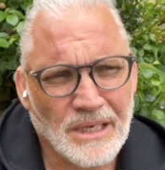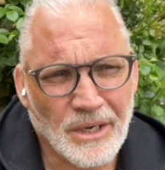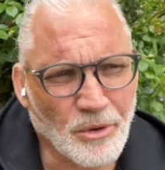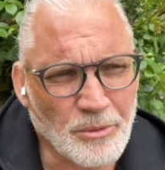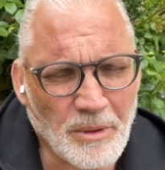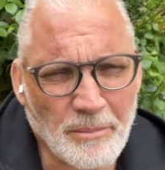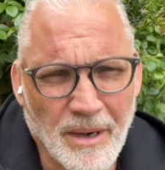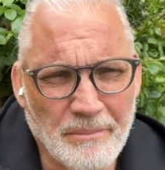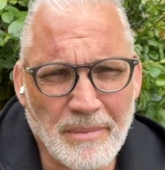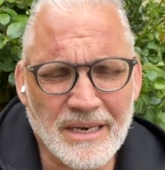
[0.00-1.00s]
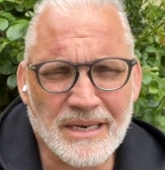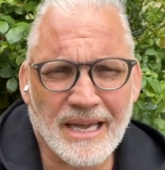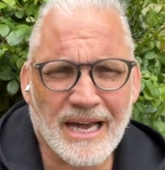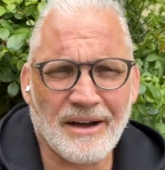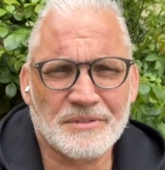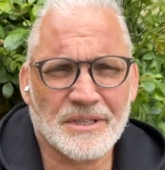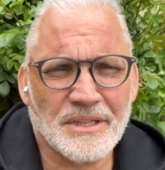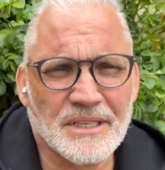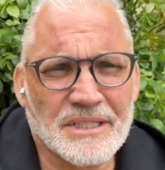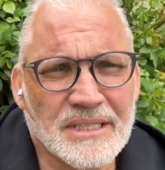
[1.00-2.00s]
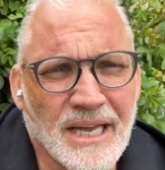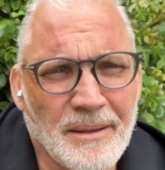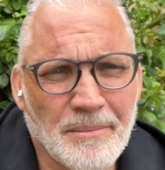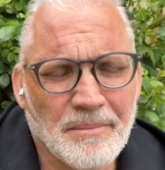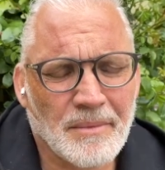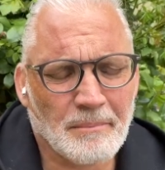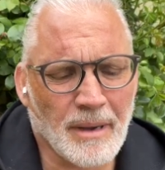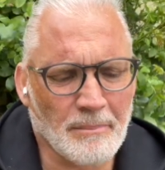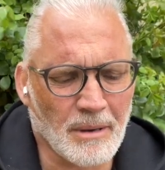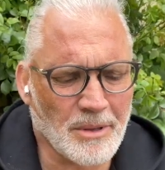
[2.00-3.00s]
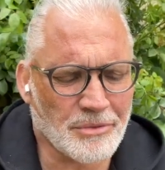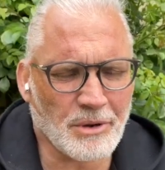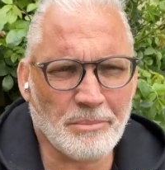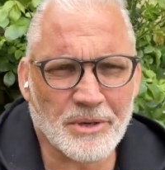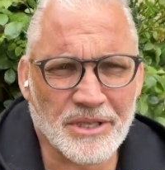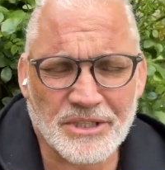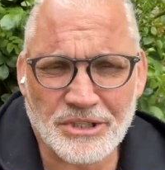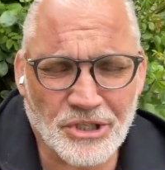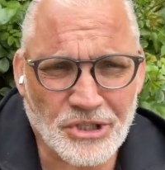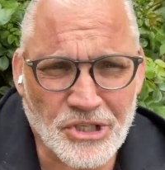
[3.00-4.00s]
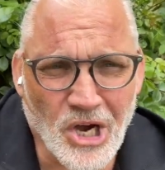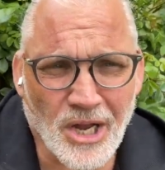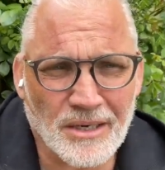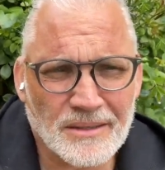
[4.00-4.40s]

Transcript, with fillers: It would be about midnight after this time. My mom and three brothers had just gone.